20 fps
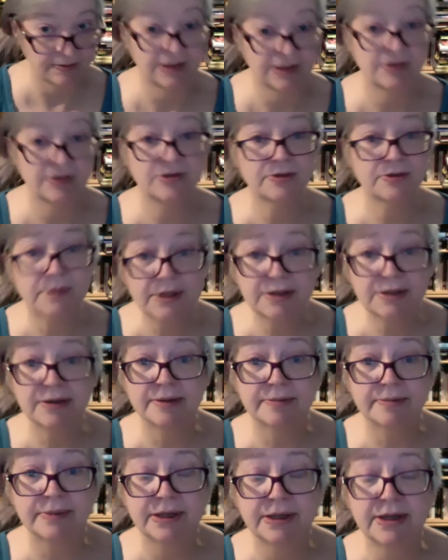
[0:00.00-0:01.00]
enjoy
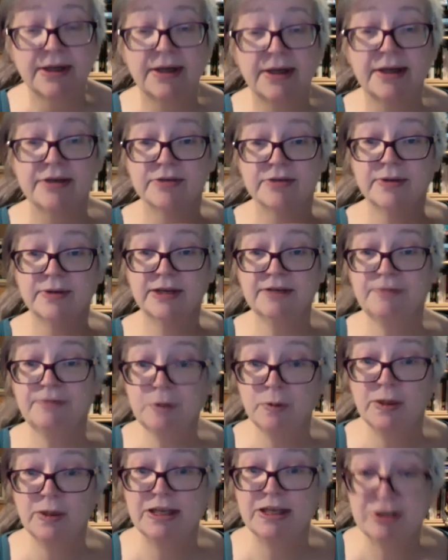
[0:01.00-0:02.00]
them. So if
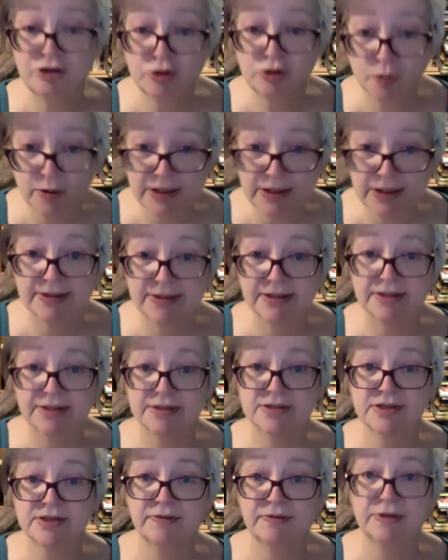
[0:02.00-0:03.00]
you enjoy
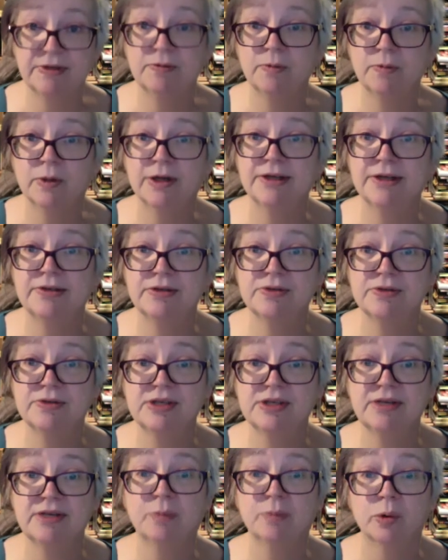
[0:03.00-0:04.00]
this, if you want to
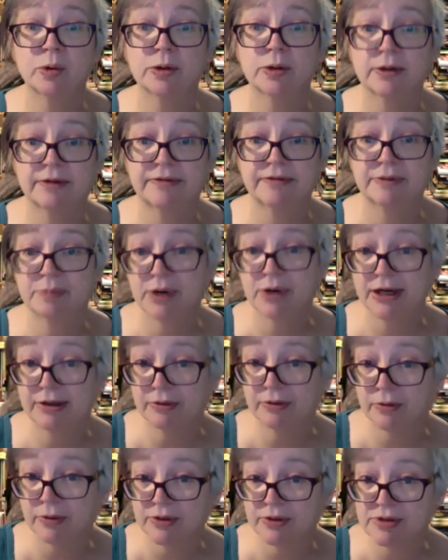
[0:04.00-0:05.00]
see more of the
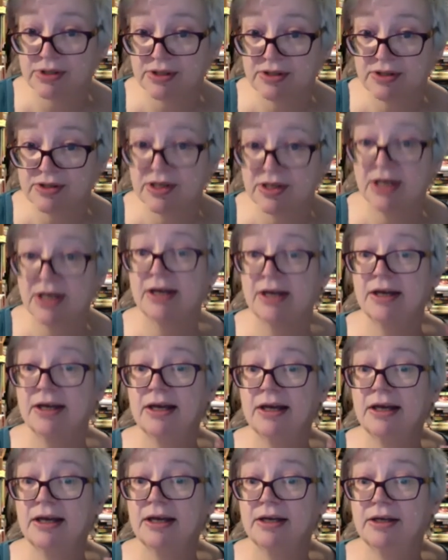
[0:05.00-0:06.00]
Breyer horses,
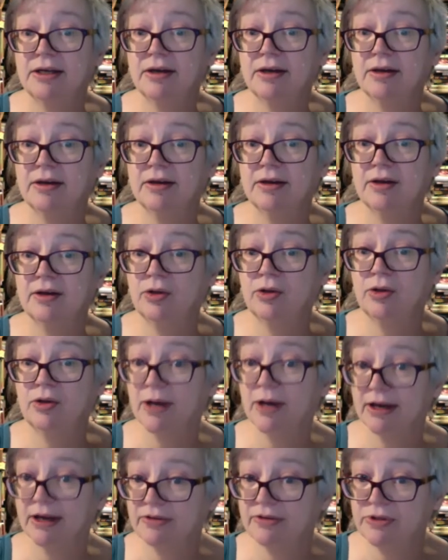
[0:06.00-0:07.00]
you
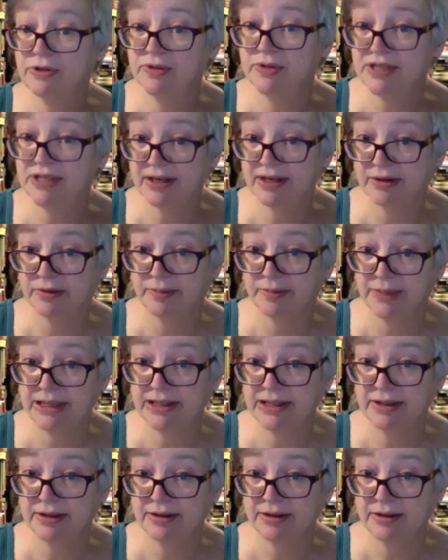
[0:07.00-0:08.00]
have to tell
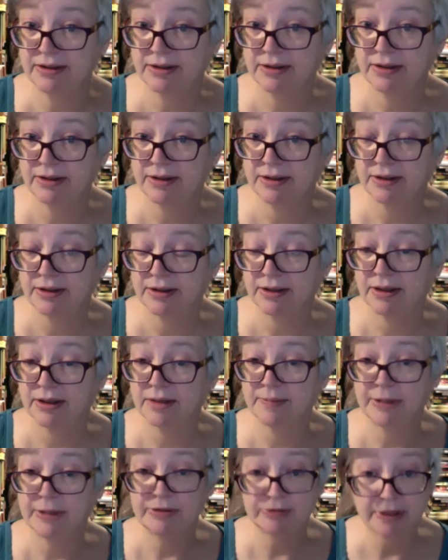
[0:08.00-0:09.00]
me
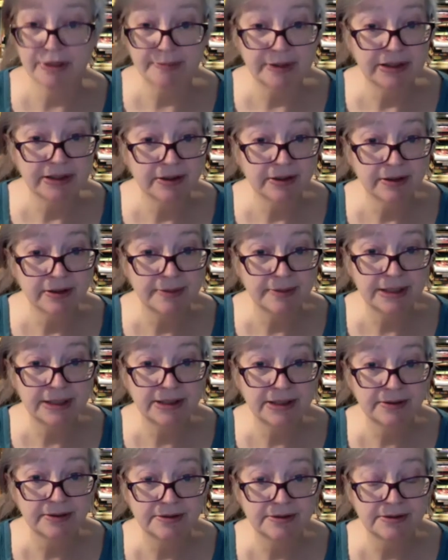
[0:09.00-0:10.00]
by dropping a
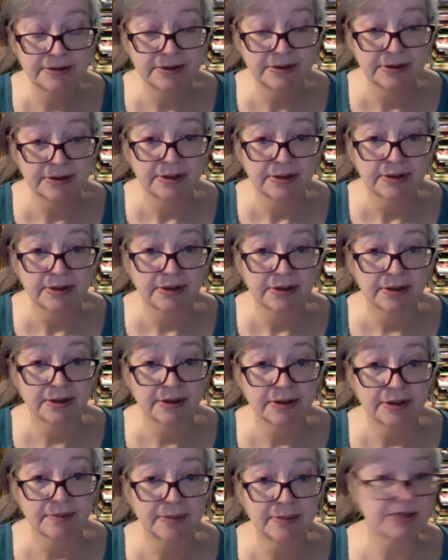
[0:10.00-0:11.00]
comment, by